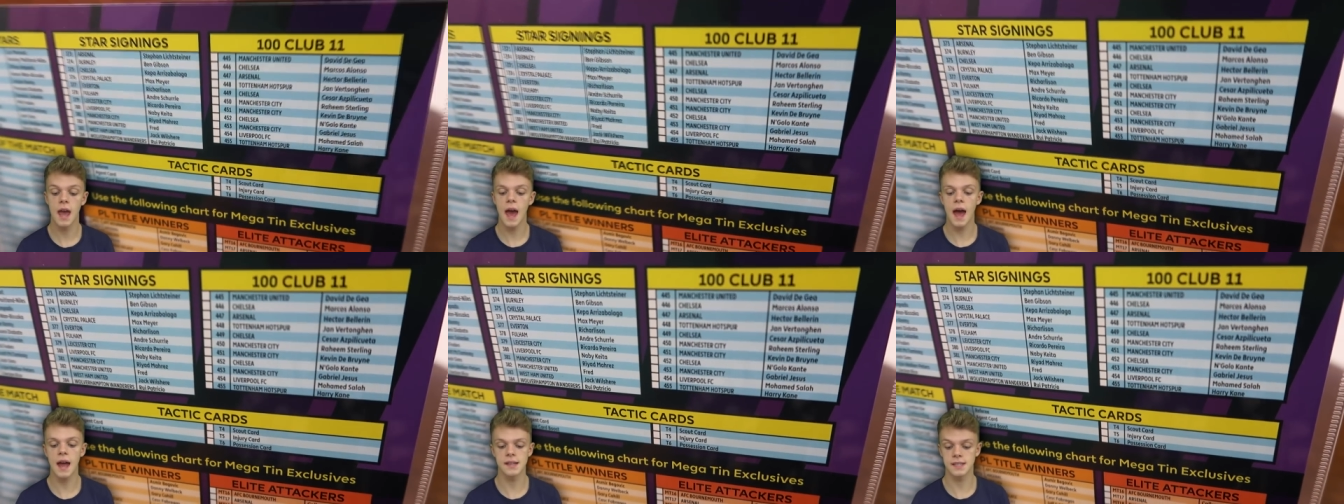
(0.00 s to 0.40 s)

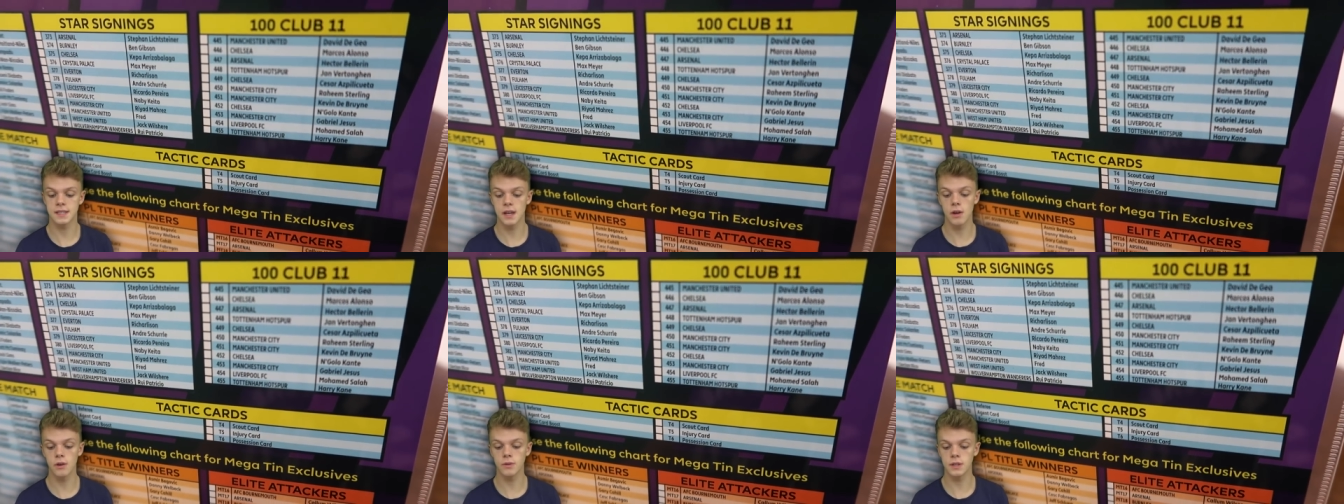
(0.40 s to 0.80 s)
and
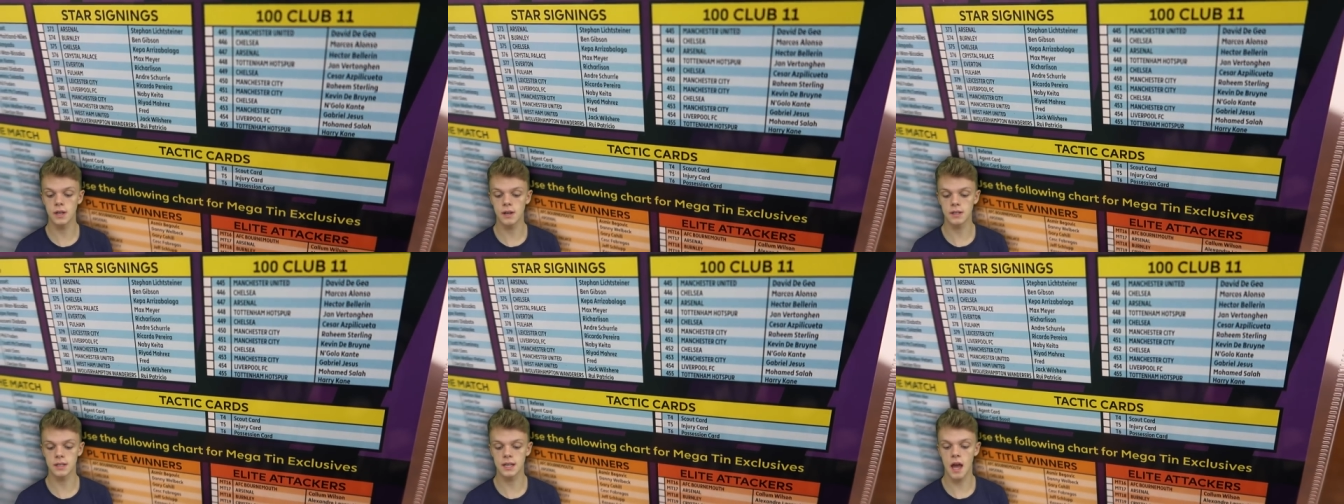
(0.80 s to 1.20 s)
so
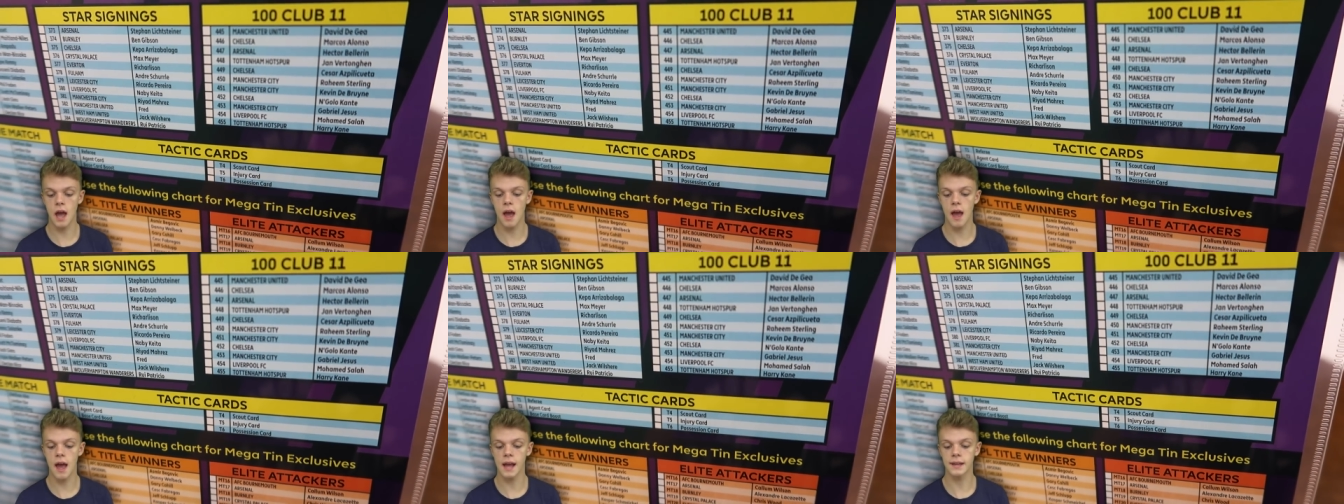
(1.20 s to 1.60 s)
does
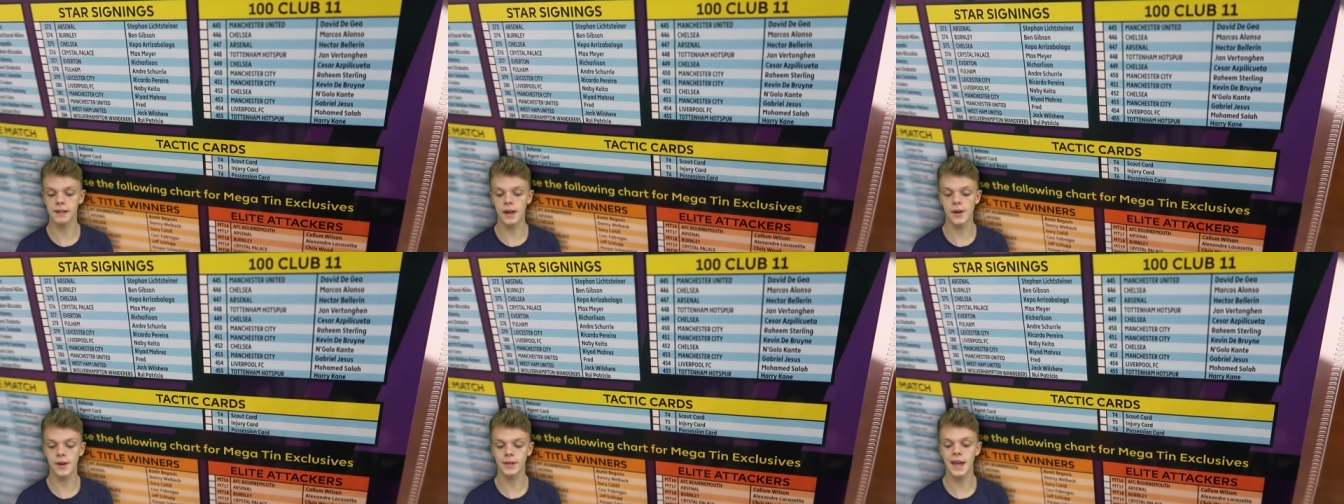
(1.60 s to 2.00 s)
uh,
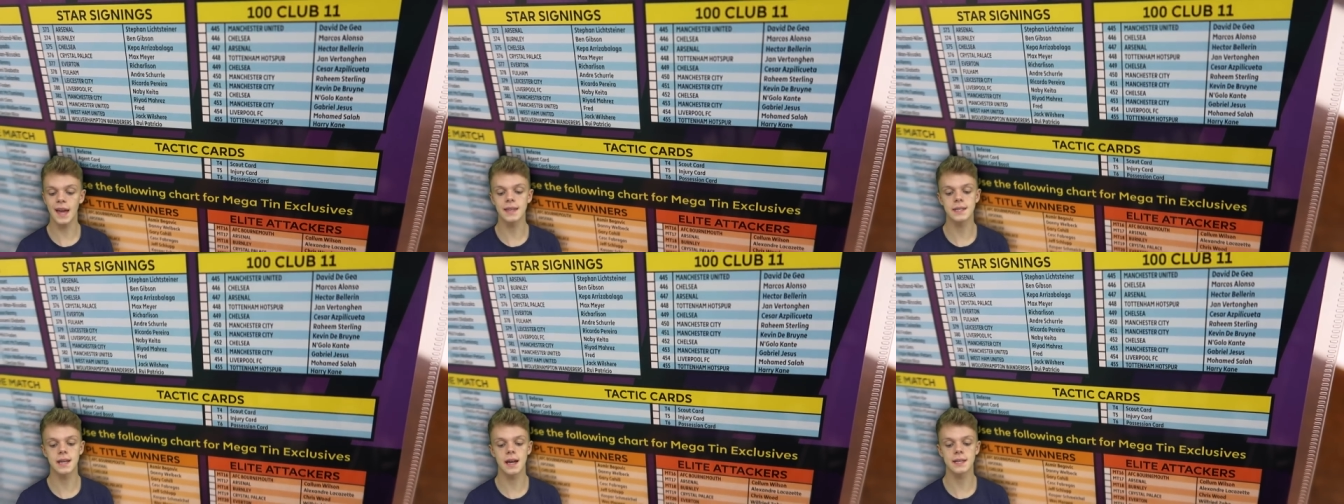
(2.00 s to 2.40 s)
N'Golo
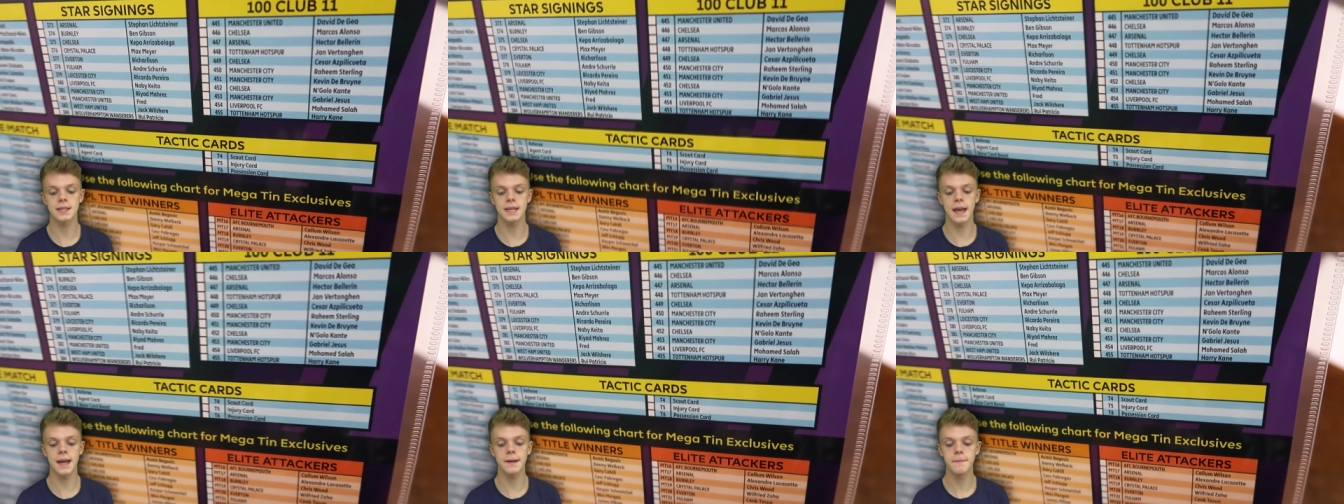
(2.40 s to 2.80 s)
Kante, I'd
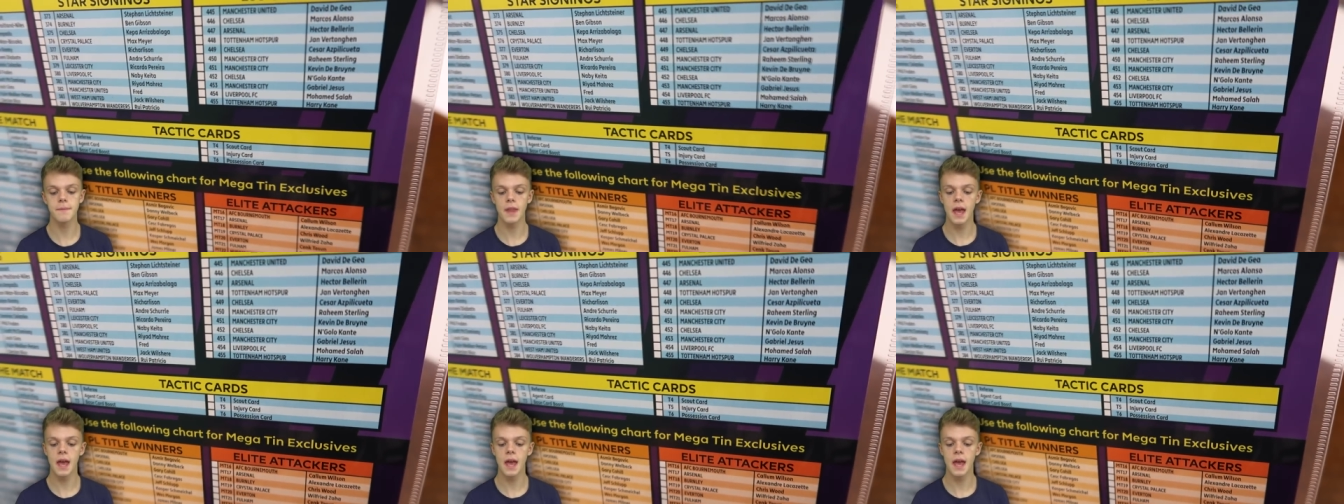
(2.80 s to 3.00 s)
say.